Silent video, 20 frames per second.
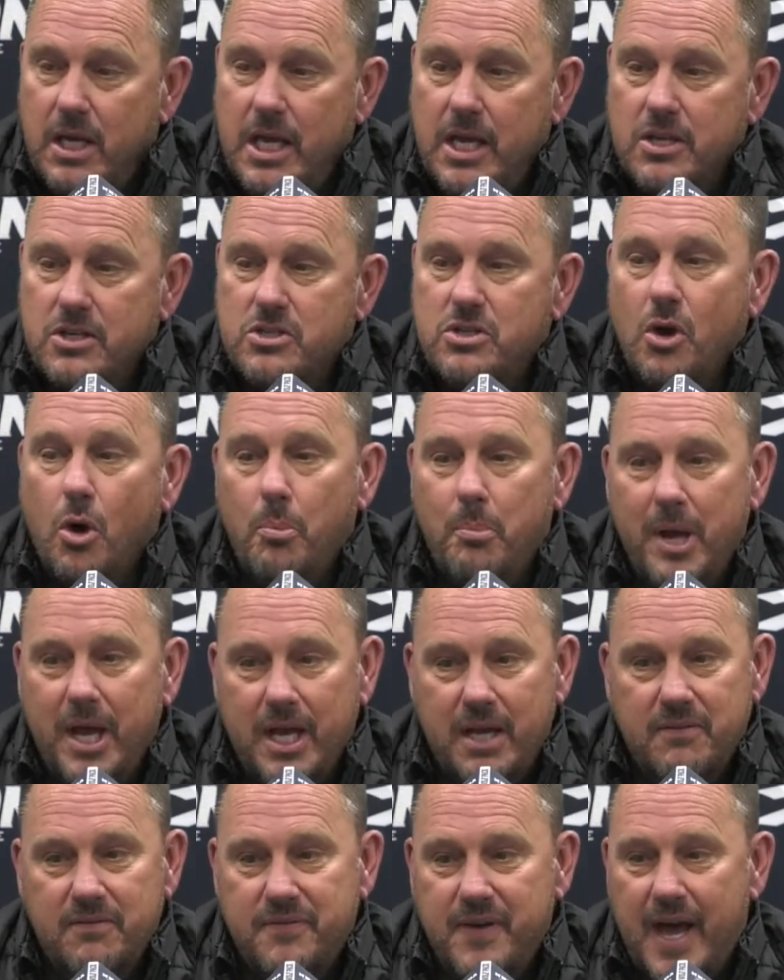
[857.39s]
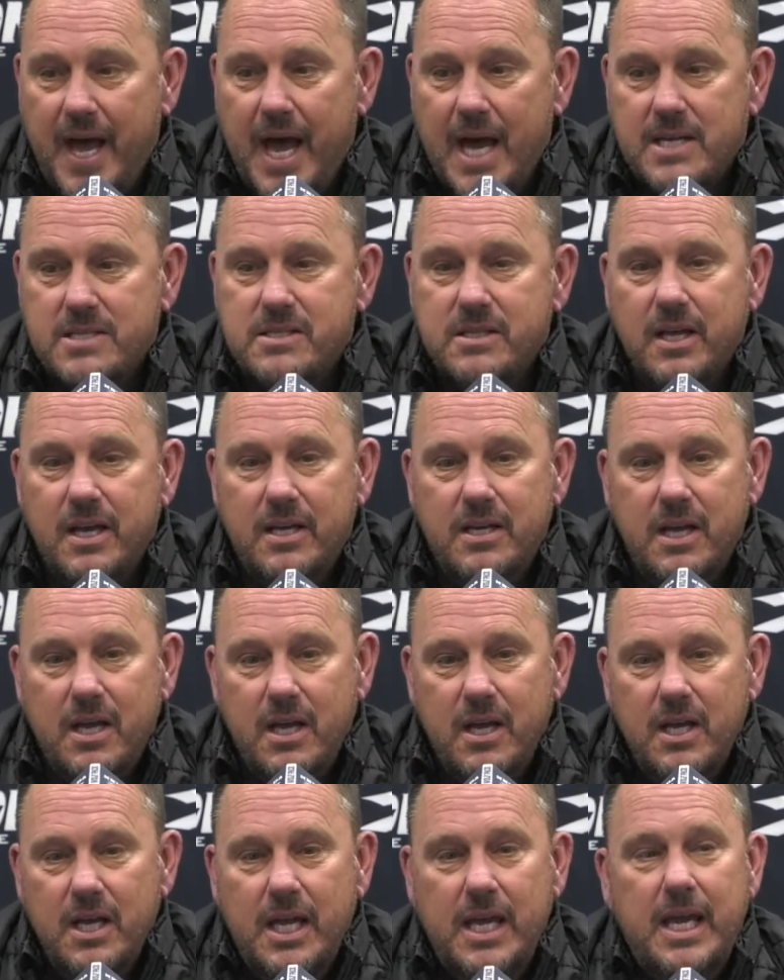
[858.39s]
is so big and fast that
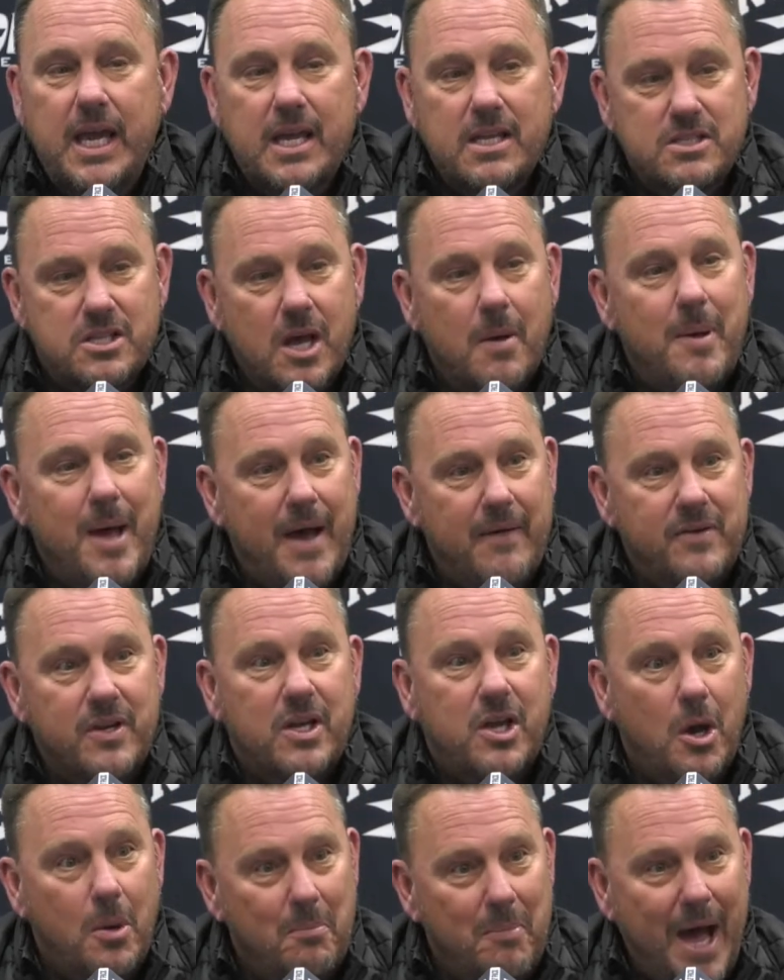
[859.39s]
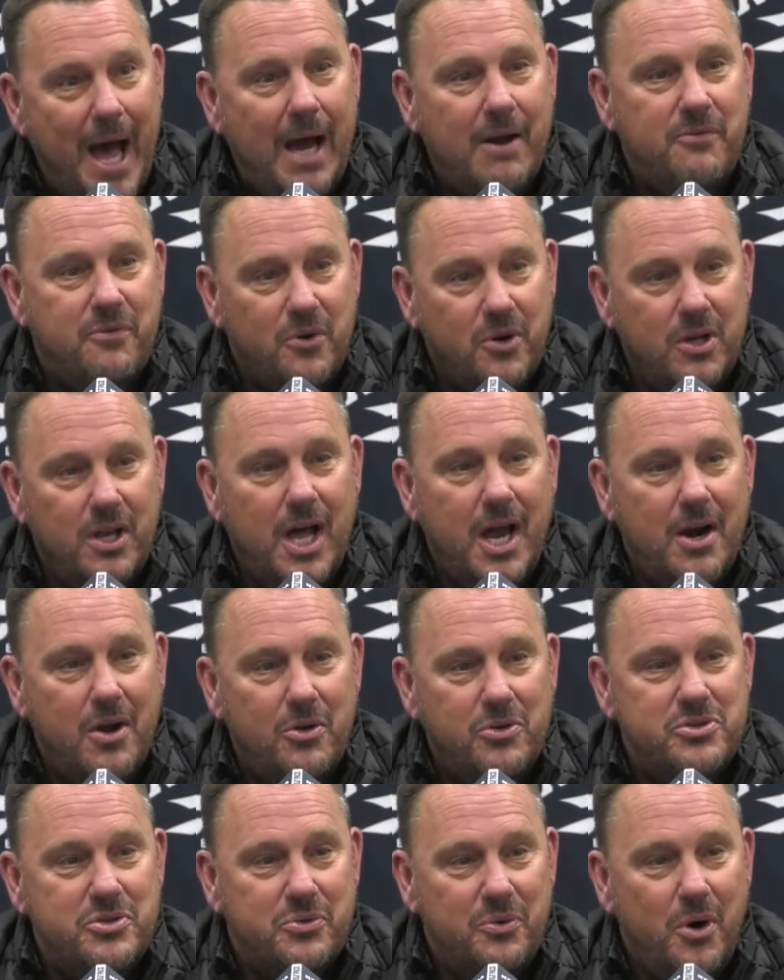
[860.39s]
he ends up having to come back for a lot of
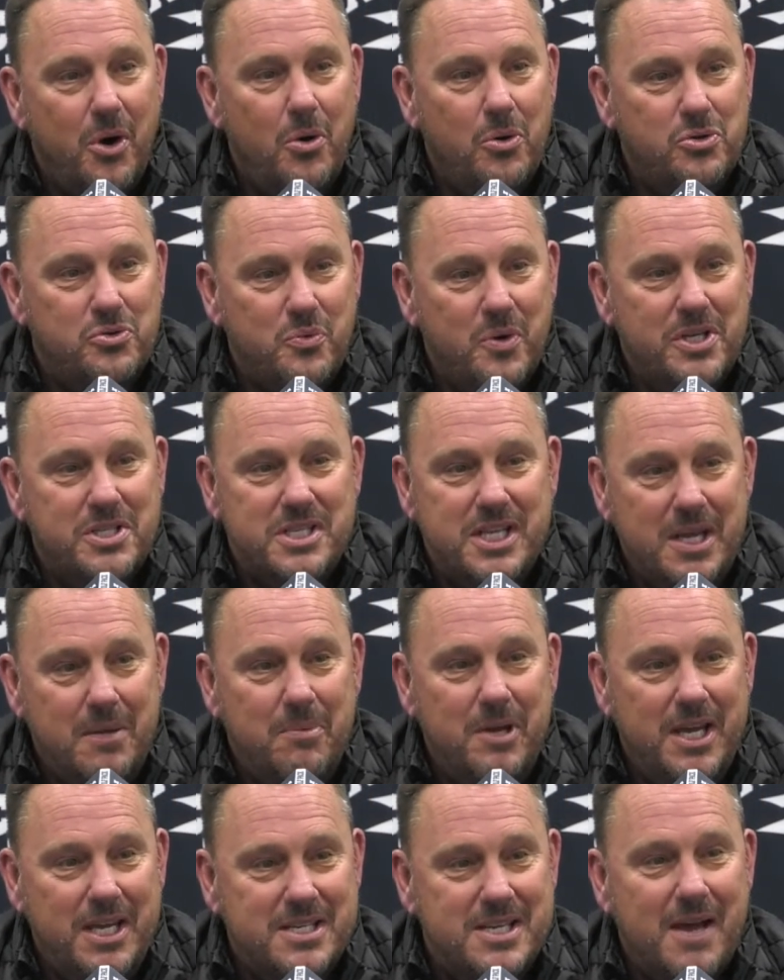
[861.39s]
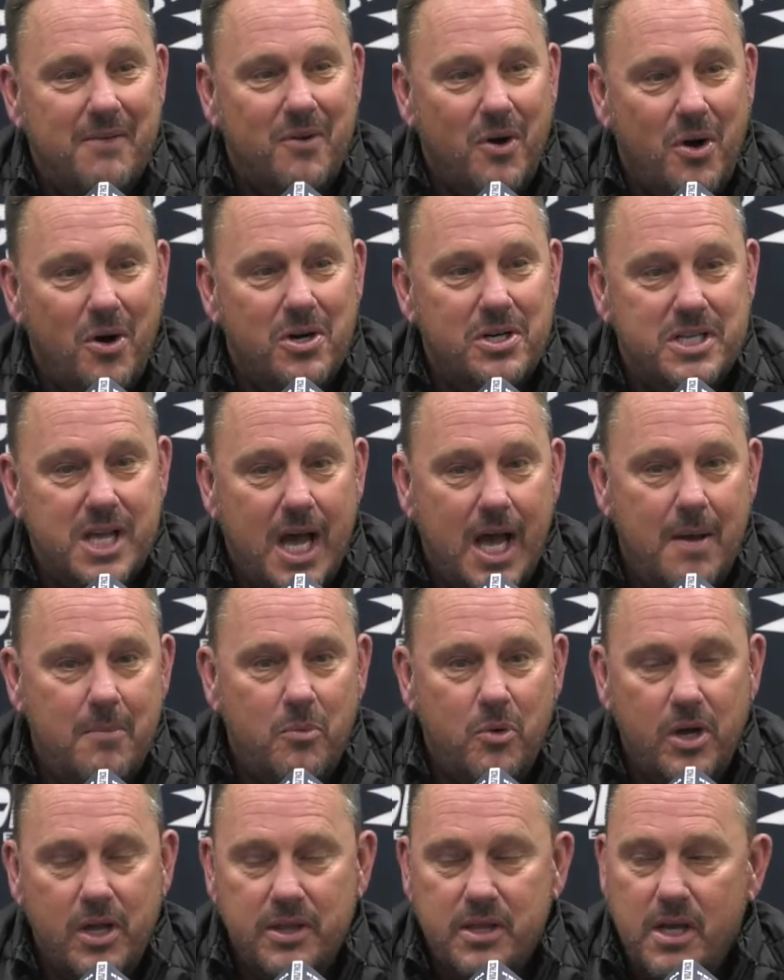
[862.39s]
those throws, which DBs have a hard
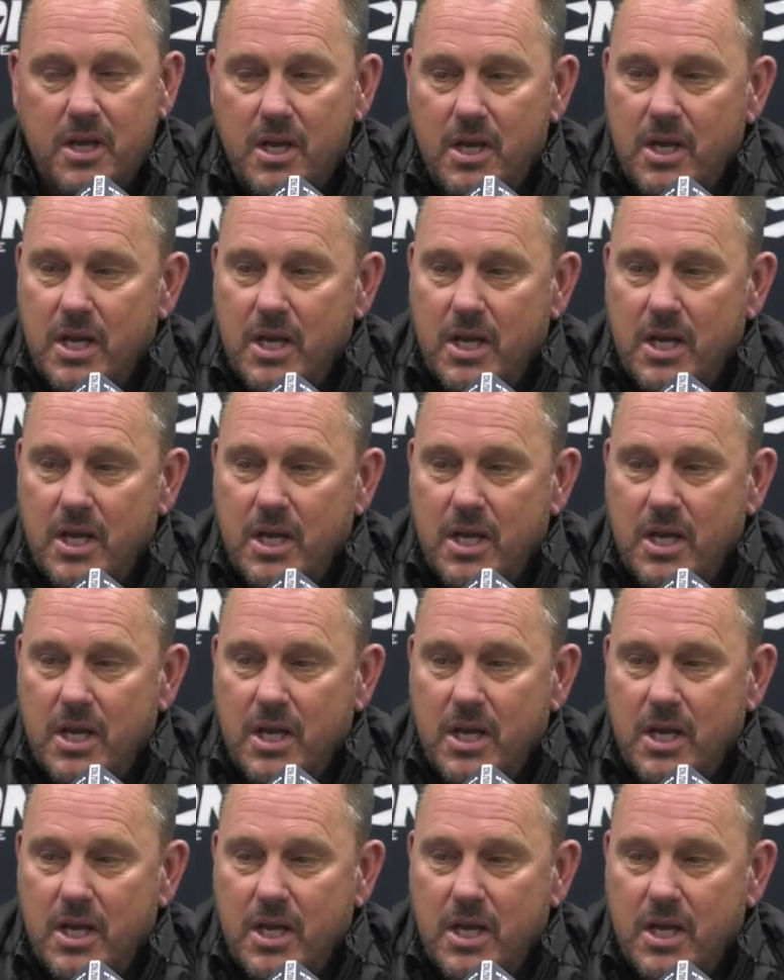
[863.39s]
time with,